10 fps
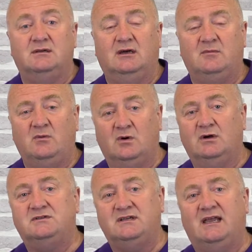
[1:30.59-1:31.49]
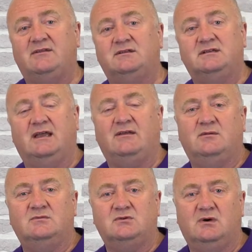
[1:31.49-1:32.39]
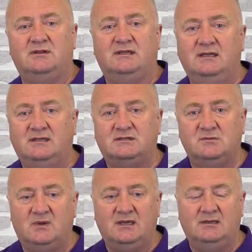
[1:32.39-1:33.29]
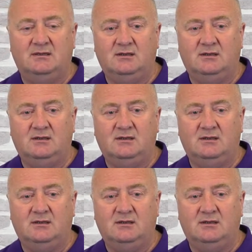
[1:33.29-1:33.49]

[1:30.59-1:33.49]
and we worked together to get them to where they needed to be.